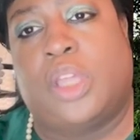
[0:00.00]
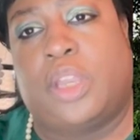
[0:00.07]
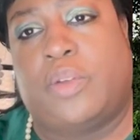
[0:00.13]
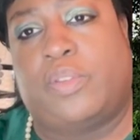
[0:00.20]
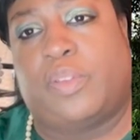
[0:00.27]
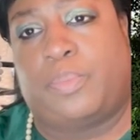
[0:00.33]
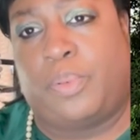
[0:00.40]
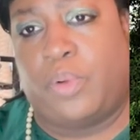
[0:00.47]
There
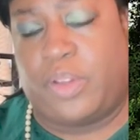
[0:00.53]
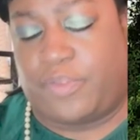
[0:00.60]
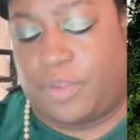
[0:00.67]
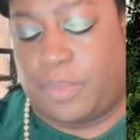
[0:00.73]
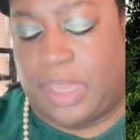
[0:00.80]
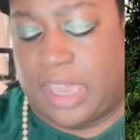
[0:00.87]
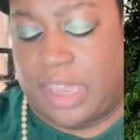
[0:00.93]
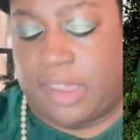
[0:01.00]
was a point for
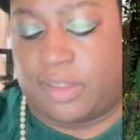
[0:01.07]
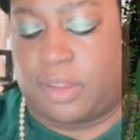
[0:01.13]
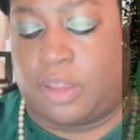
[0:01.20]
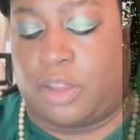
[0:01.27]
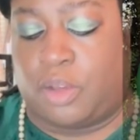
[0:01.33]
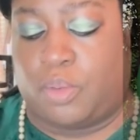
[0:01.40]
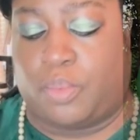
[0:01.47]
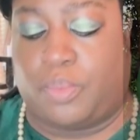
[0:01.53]
me
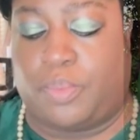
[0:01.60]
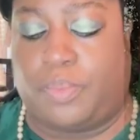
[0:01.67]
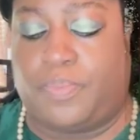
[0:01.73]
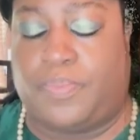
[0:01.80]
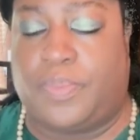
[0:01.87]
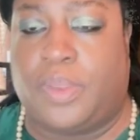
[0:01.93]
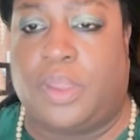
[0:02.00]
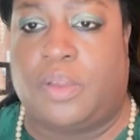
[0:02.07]
asking you.
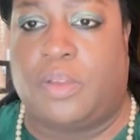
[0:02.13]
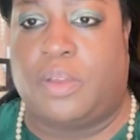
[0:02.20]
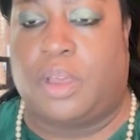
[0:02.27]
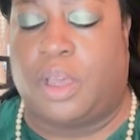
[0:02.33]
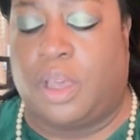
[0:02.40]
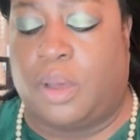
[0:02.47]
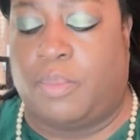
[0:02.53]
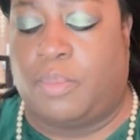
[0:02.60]

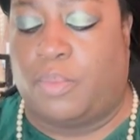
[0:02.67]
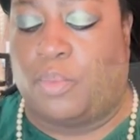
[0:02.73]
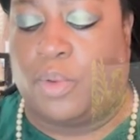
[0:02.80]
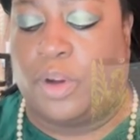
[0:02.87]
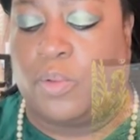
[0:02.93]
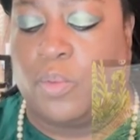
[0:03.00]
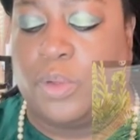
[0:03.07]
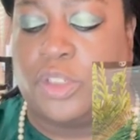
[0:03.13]

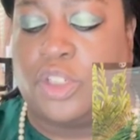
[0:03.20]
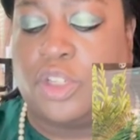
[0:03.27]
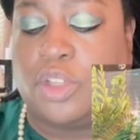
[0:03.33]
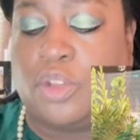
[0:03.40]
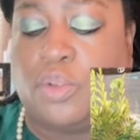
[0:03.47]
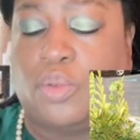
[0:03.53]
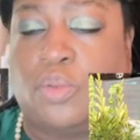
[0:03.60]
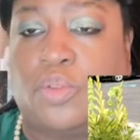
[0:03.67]
We're going to
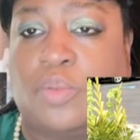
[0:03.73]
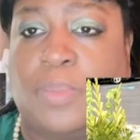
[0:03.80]
use,